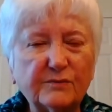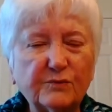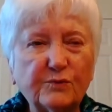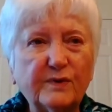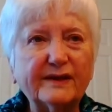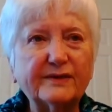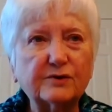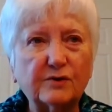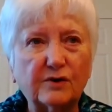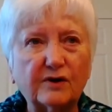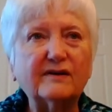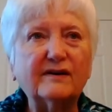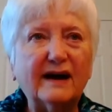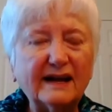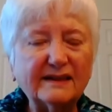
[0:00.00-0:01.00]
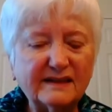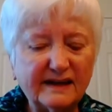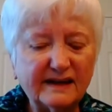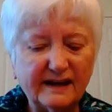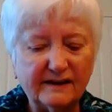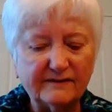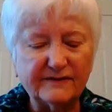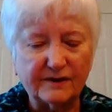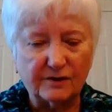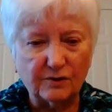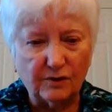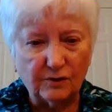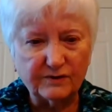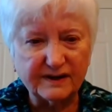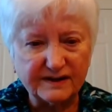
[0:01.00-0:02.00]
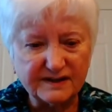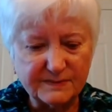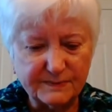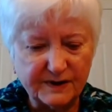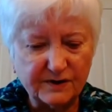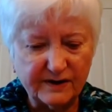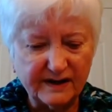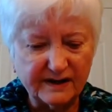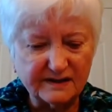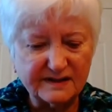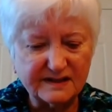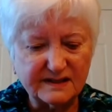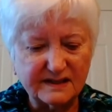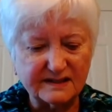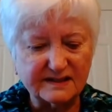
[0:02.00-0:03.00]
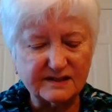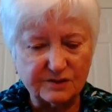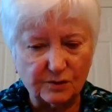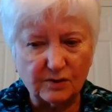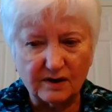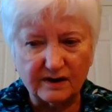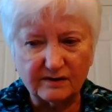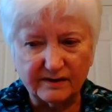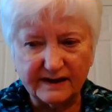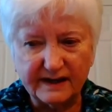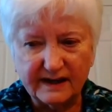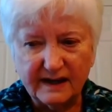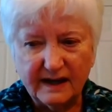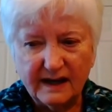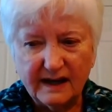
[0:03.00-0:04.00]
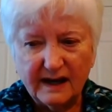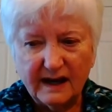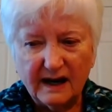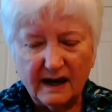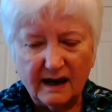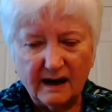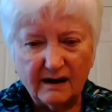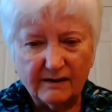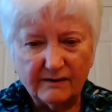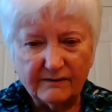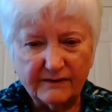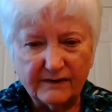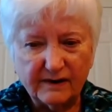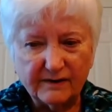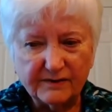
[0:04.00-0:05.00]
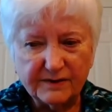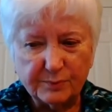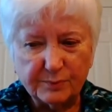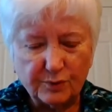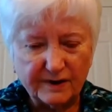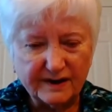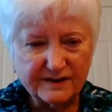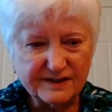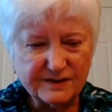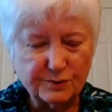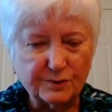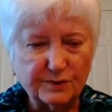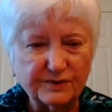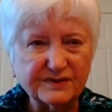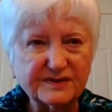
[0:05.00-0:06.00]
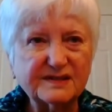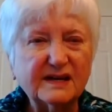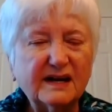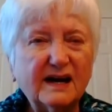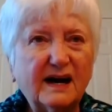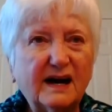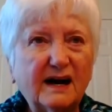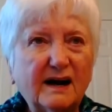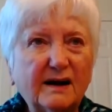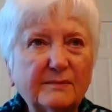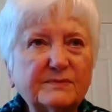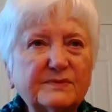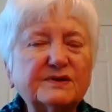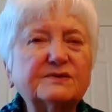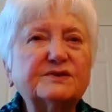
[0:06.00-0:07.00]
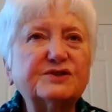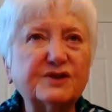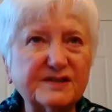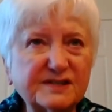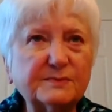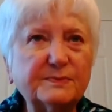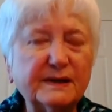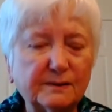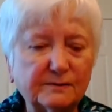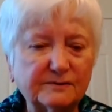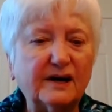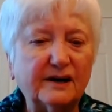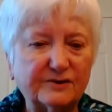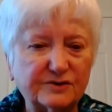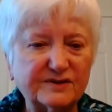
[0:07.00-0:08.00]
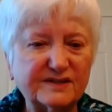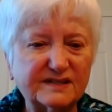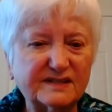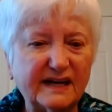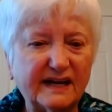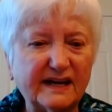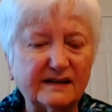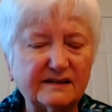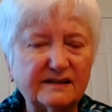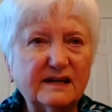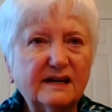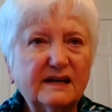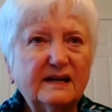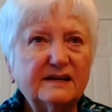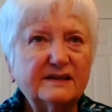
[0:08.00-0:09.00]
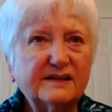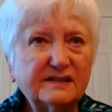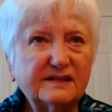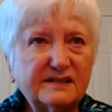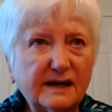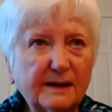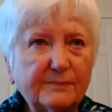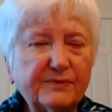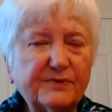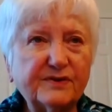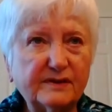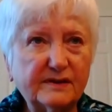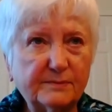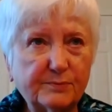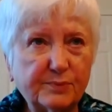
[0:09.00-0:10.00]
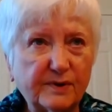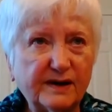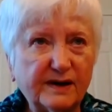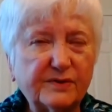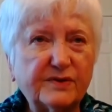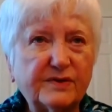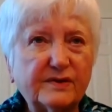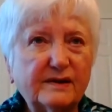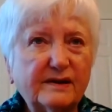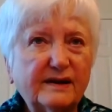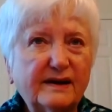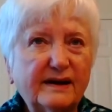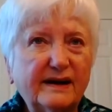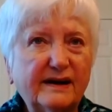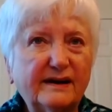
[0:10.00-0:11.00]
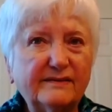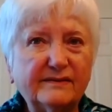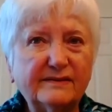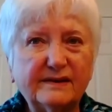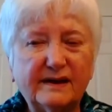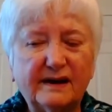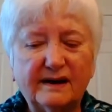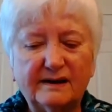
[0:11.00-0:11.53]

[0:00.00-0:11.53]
whether or not they have their own experience historically of the boarding schools, just to be able to understand the depth, the breadth, and